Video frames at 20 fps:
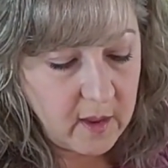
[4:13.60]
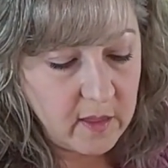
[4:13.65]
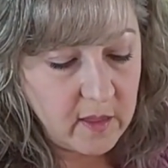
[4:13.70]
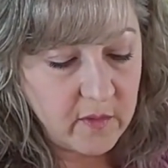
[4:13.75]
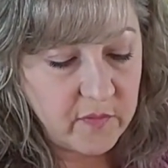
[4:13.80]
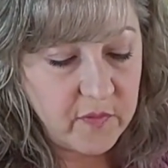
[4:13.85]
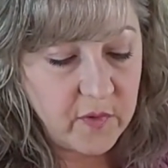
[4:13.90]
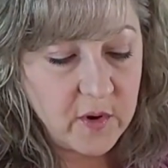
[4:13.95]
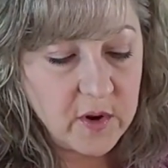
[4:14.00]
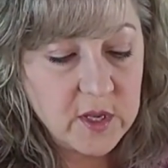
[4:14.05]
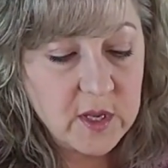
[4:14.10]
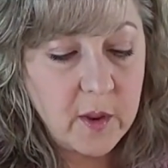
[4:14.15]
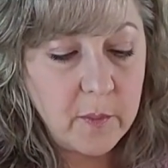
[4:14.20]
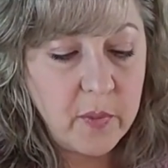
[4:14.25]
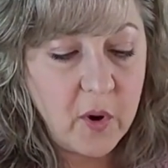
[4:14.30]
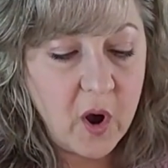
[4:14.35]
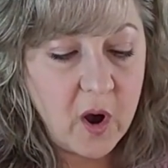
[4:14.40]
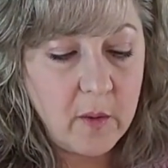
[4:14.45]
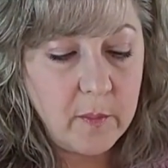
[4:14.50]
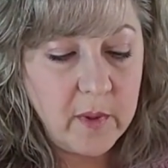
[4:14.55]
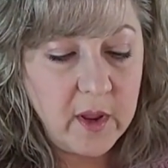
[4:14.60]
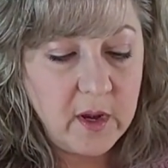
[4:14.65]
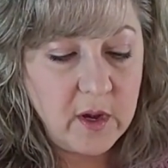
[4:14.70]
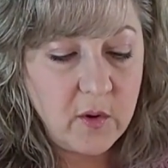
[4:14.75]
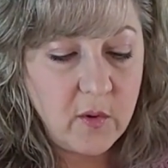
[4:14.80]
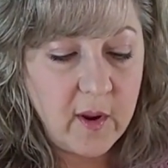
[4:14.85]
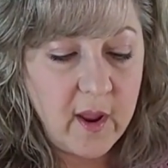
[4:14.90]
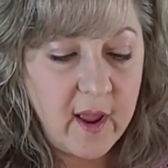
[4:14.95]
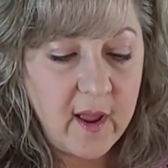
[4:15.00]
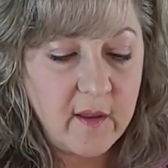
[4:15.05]
In the first compartment,
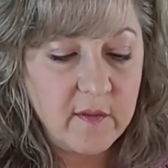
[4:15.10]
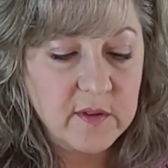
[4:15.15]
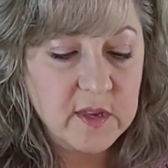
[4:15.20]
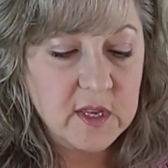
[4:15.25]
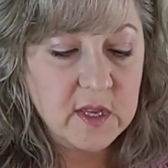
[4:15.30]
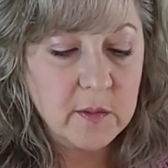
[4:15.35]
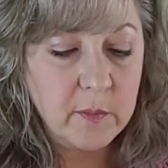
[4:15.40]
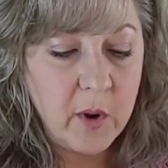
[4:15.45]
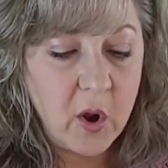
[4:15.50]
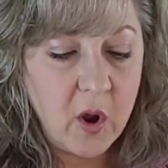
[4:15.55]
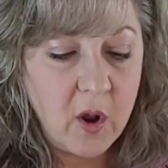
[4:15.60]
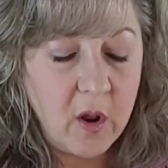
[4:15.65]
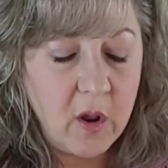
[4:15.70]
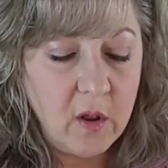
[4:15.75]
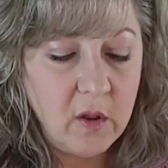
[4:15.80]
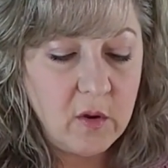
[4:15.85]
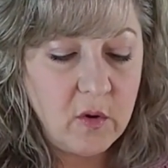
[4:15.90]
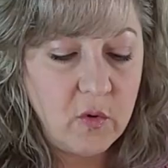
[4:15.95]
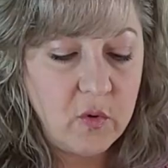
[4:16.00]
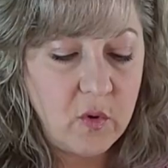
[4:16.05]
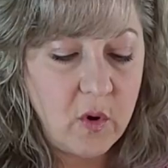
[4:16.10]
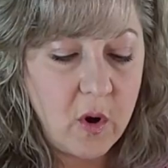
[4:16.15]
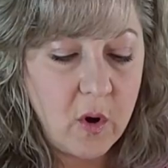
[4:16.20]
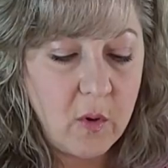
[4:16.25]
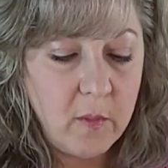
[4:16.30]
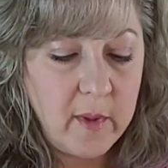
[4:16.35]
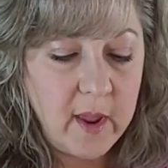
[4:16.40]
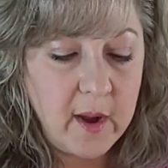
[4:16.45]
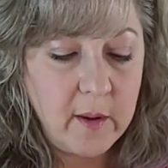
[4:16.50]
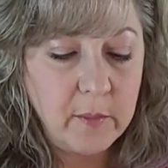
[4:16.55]
you have small
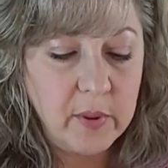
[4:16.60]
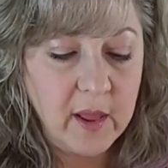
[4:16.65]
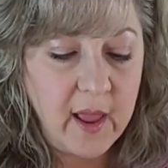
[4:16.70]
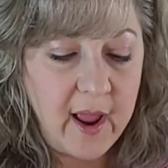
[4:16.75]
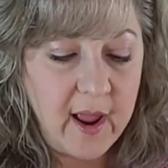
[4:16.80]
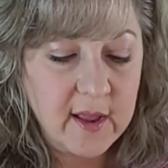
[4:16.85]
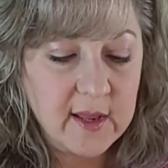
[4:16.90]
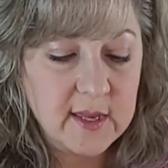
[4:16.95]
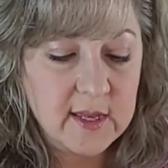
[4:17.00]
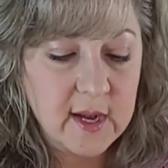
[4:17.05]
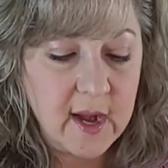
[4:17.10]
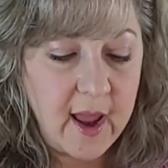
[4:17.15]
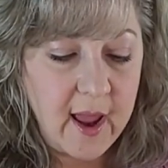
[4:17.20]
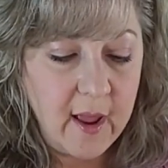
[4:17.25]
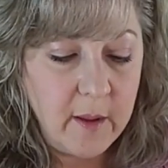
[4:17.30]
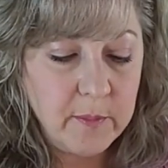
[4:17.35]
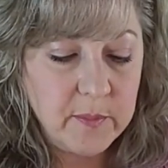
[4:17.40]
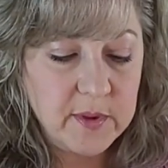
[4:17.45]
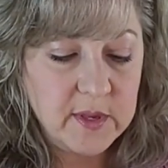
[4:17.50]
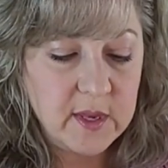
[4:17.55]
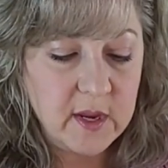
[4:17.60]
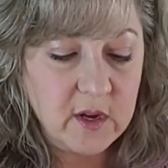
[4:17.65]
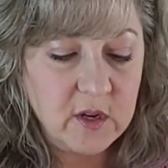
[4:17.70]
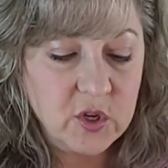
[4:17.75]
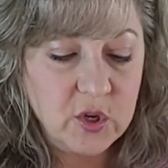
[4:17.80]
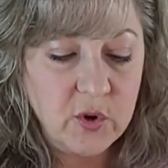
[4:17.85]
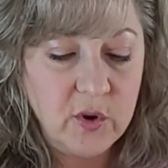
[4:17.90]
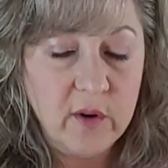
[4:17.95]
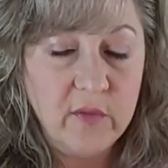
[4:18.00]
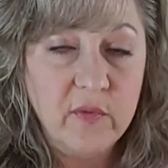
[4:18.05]
chrome and black snaps in
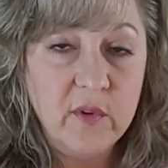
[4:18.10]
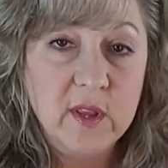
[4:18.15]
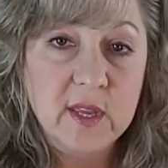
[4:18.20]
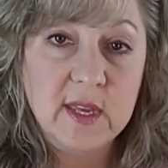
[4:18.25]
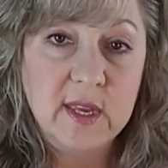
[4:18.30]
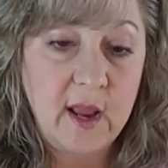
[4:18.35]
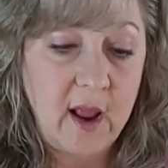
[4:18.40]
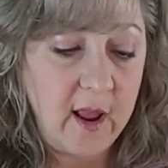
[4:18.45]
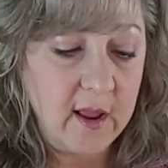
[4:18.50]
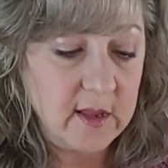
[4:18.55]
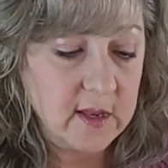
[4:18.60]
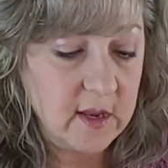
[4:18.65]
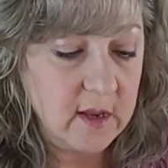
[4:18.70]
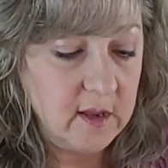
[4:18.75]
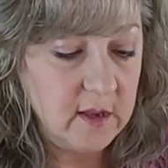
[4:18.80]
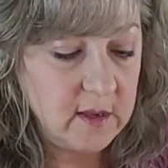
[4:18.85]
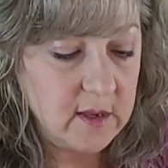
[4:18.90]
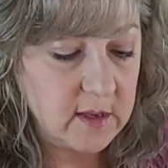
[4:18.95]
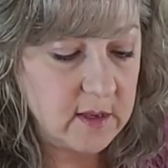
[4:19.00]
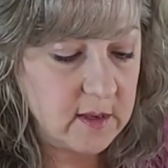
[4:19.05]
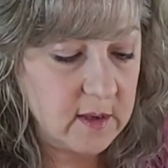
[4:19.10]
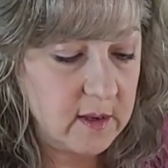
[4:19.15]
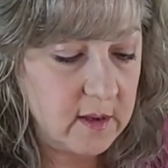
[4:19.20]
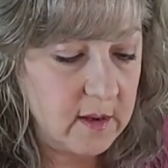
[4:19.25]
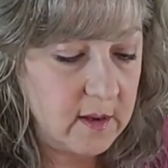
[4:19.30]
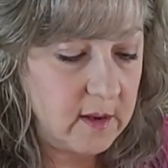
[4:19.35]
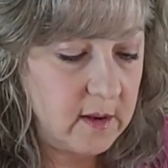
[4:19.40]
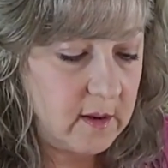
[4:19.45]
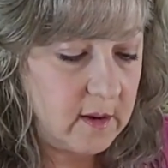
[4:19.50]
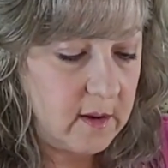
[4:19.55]
2 different sizes.
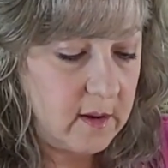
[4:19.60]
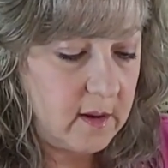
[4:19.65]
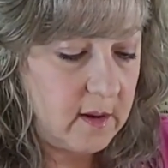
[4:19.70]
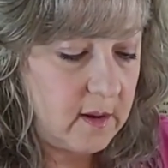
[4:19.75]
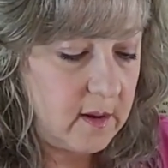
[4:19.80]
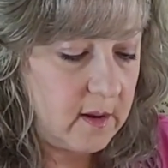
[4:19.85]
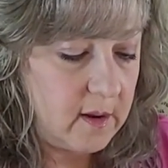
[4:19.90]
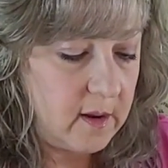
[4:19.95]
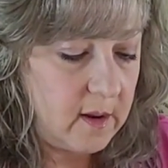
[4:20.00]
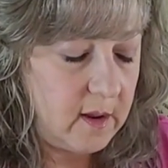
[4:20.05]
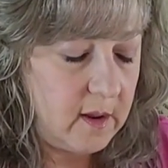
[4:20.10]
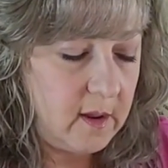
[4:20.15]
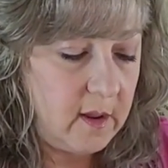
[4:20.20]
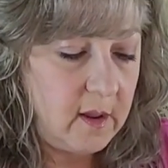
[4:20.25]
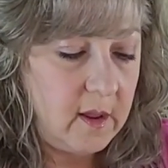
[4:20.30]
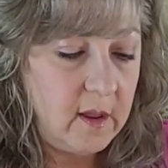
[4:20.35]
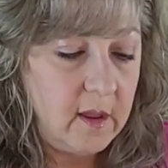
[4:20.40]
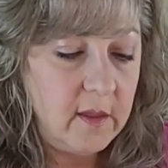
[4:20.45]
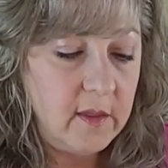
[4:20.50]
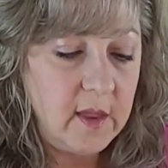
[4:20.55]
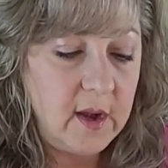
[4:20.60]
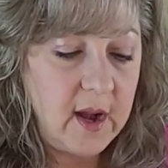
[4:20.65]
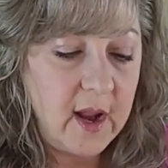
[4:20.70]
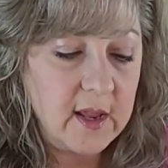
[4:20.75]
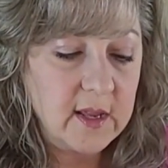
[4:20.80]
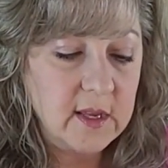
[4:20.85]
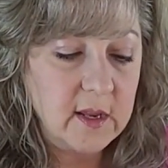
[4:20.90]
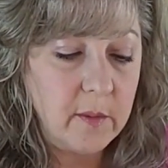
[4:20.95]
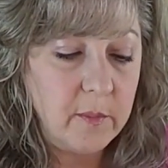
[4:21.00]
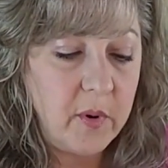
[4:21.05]
The
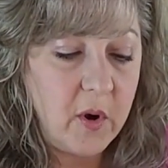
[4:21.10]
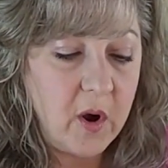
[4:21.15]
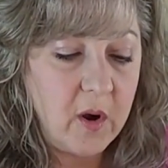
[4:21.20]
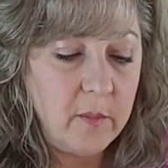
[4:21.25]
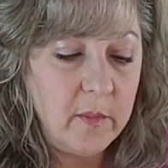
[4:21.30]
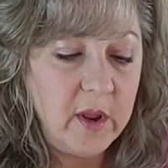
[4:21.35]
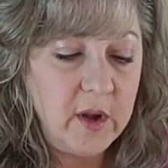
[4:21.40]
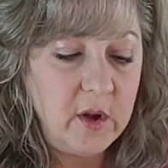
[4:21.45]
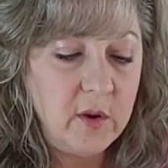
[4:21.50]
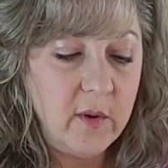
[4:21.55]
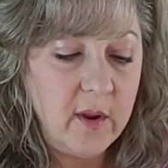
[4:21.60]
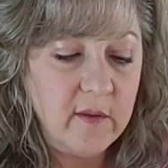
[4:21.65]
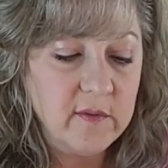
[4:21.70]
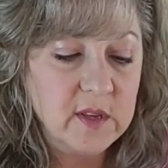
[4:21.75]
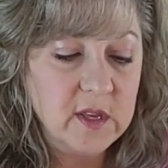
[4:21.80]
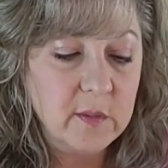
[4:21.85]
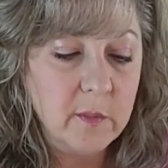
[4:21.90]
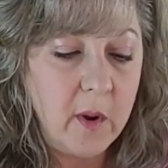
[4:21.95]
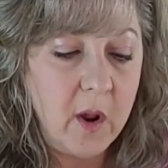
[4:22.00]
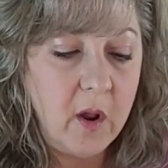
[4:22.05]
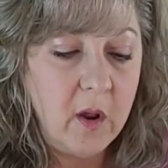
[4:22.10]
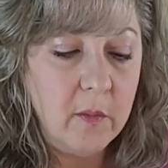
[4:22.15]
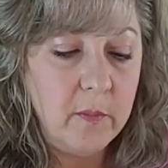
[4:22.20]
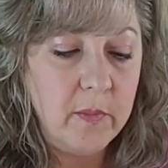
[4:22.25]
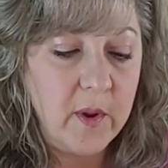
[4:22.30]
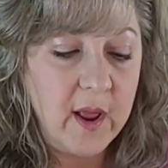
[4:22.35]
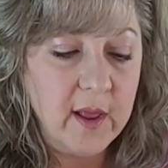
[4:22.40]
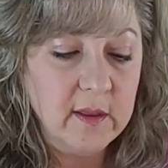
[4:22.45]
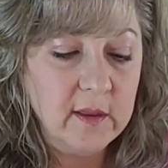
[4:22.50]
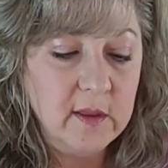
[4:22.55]
next compartment, you have small
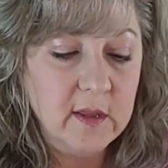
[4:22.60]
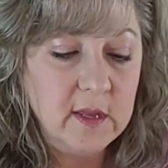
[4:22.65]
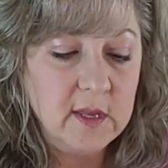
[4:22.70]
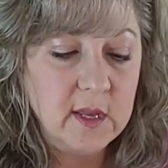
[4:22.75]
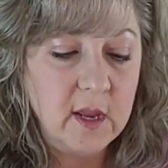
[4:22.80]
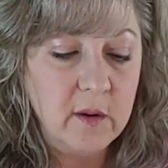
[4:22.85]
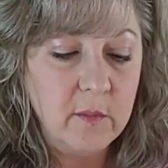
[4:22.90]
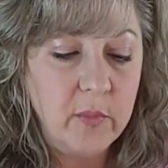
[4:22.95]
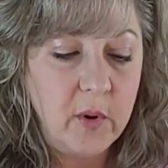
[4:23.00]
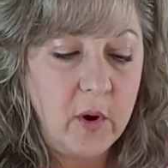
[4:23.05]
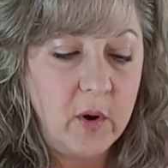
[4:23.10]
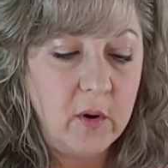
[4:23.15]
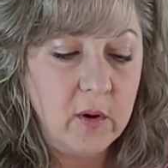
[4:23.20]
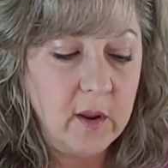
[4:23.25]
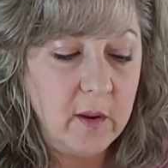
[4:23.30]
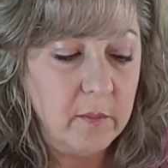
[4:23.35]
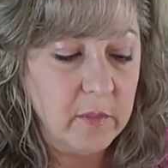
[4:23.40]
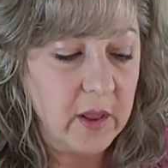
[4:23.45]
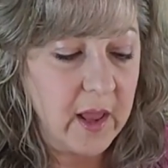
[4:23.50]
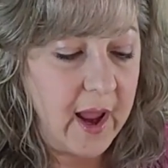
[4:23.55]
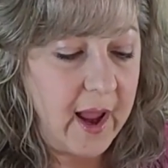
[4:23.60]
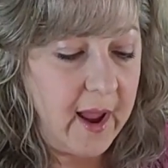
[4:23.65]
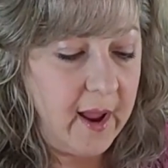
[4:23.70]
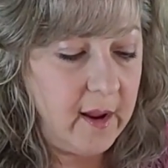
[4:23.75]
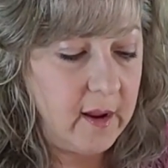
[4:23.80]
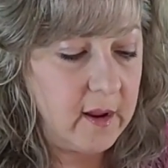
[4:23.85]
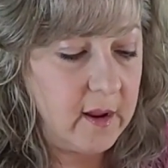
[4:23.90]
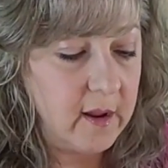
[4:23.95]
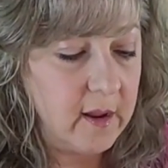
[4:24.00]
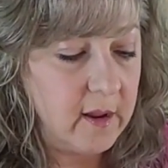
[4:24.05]
buttons in pearl and black.